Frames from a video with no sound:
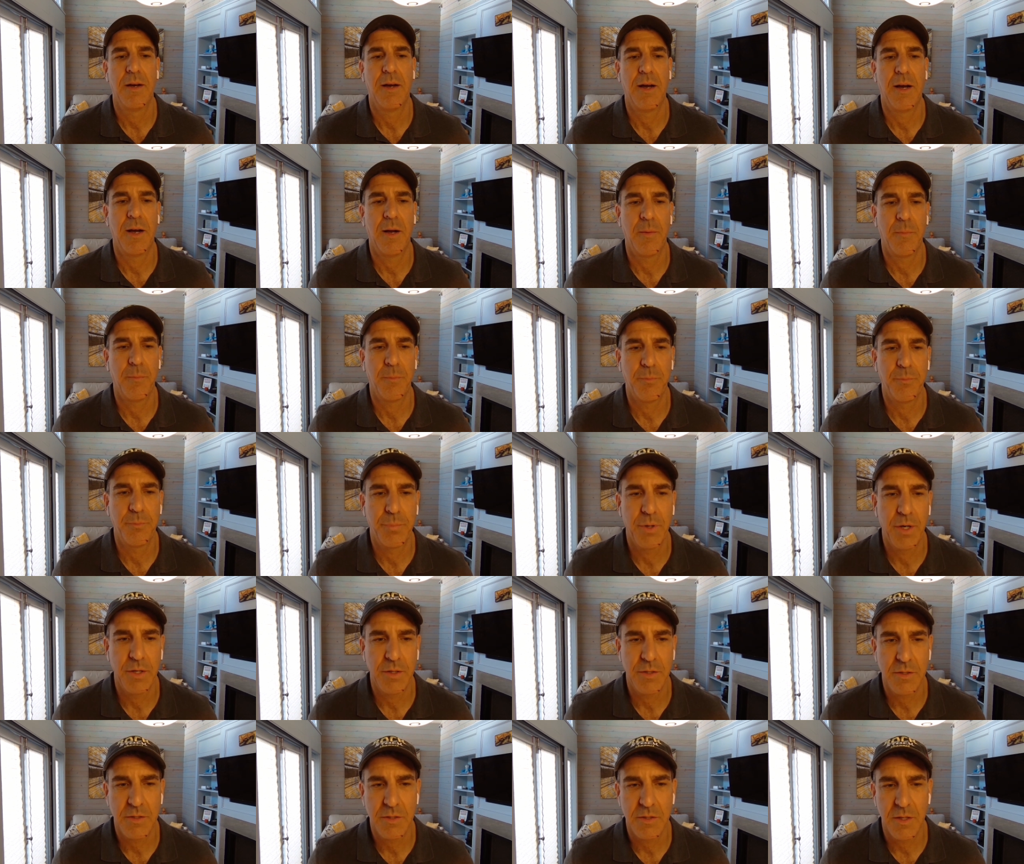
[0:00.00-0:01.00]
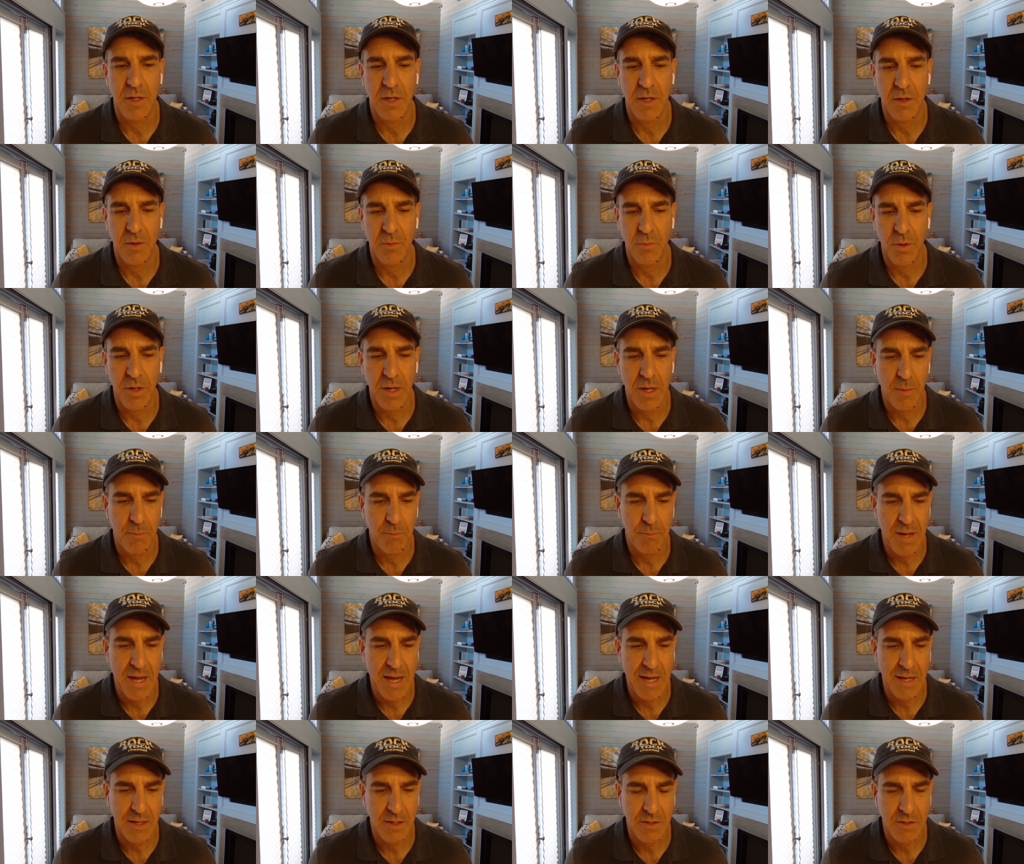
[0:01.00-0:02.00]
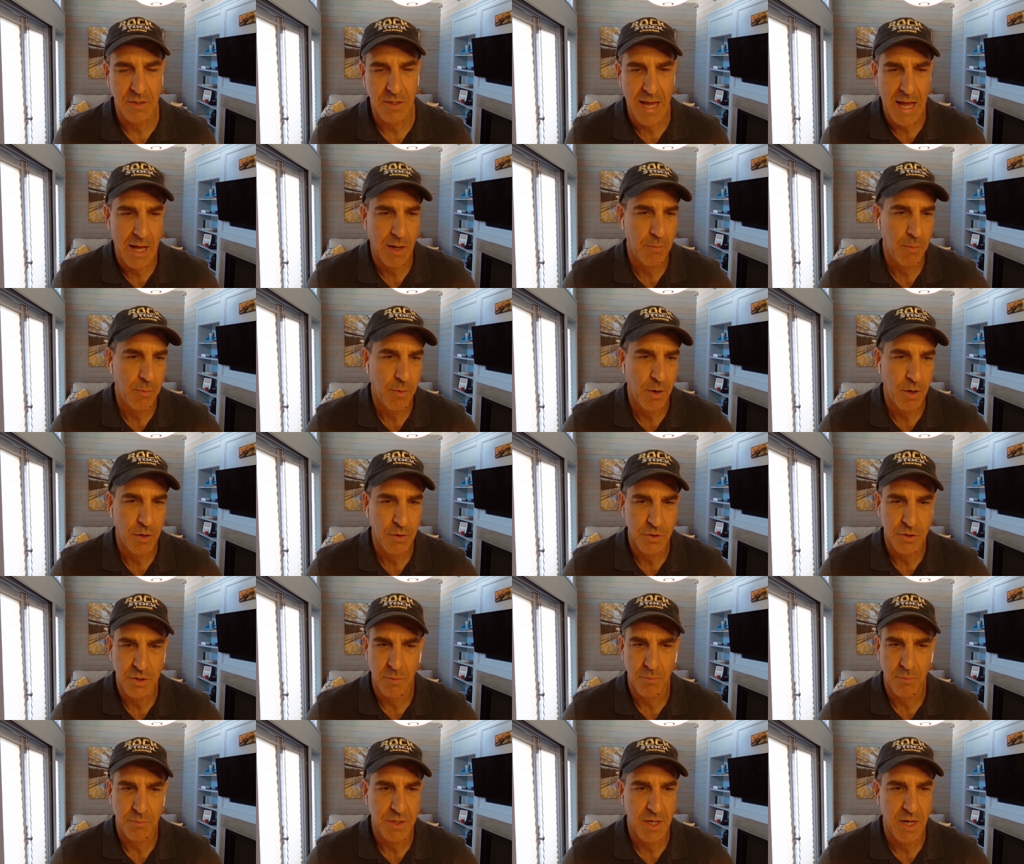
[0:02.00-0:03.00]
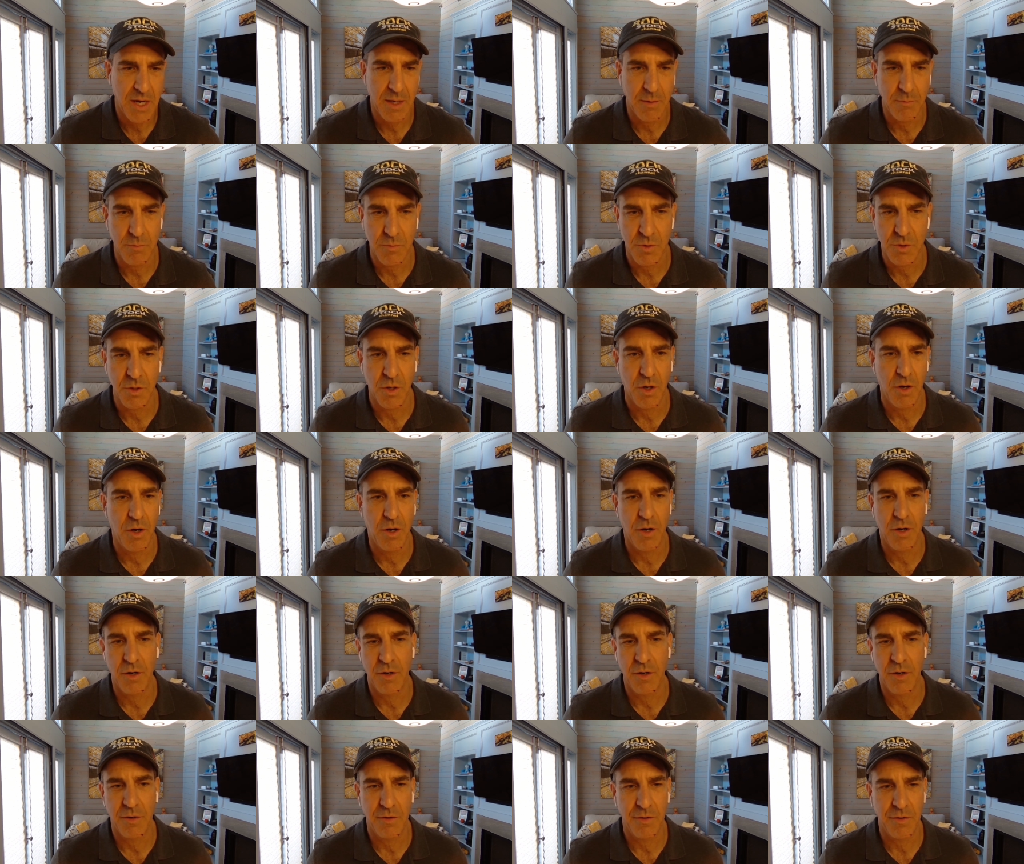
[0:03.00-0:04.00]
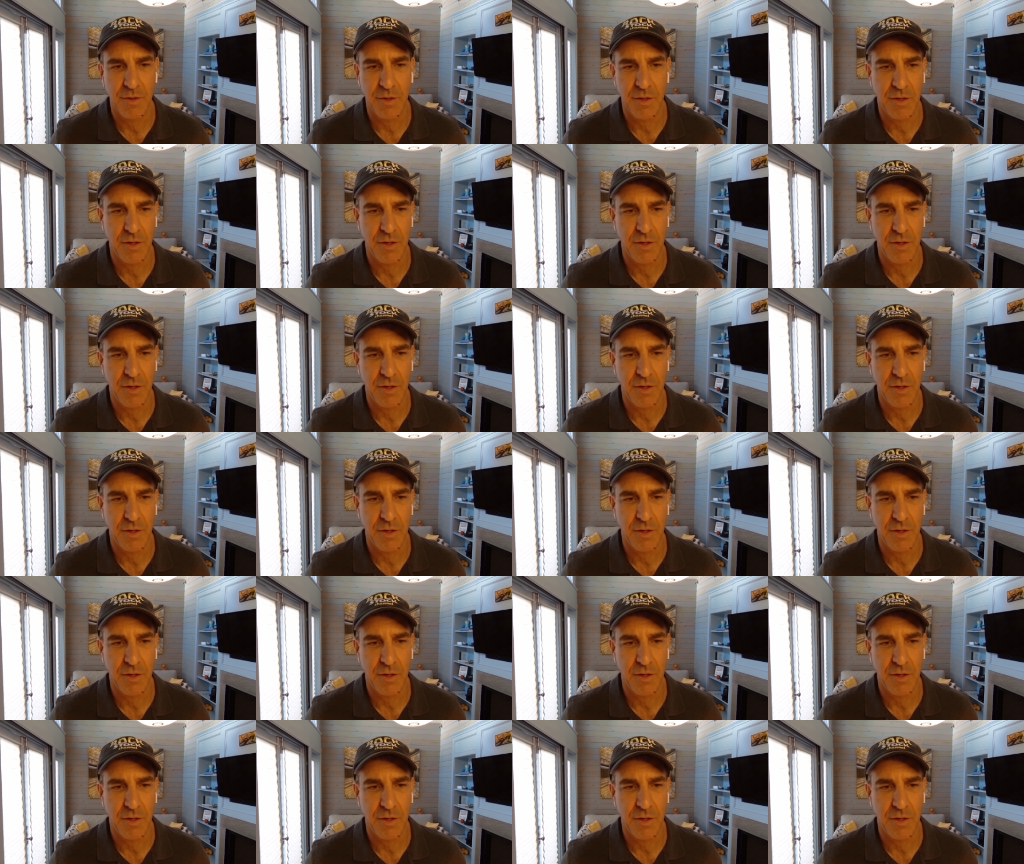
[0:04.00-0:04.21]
But what impacts Albemarle sometimes are,